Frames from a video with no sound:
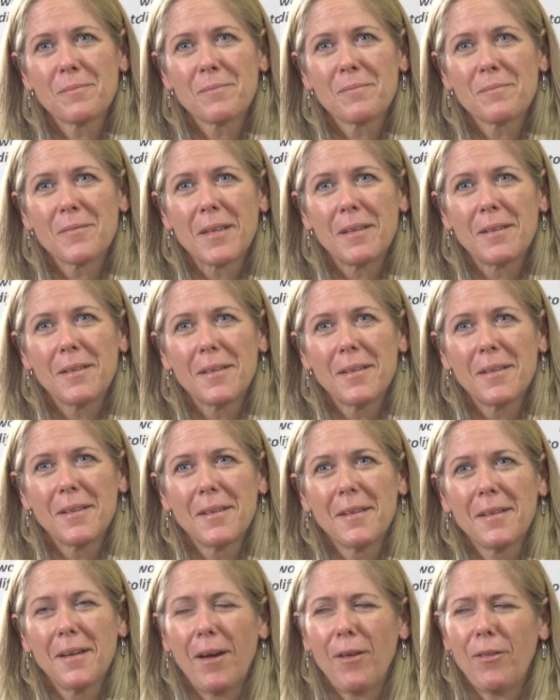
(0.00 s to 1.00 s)

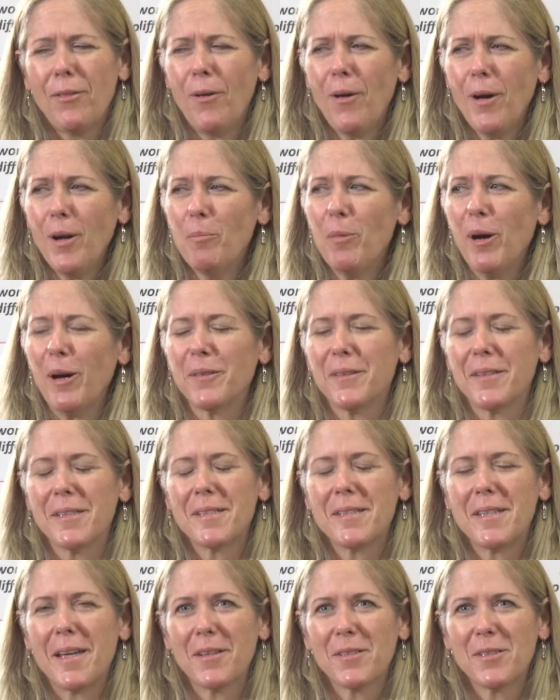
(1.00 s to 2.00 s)
I thought about
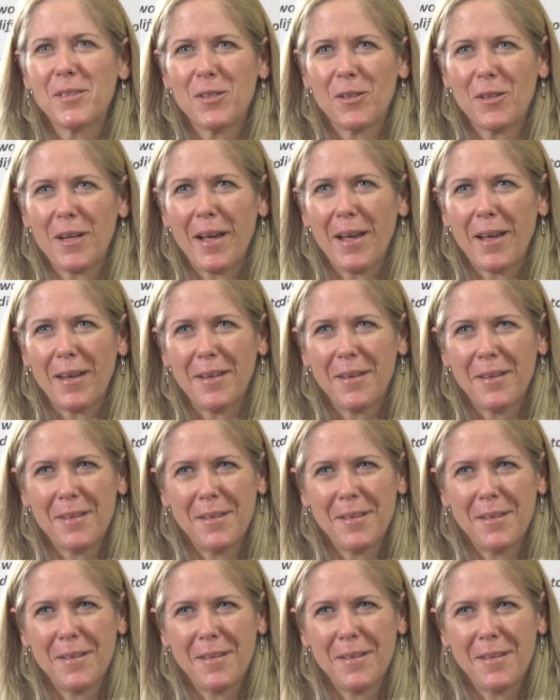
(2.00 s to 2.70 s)
this yesterday.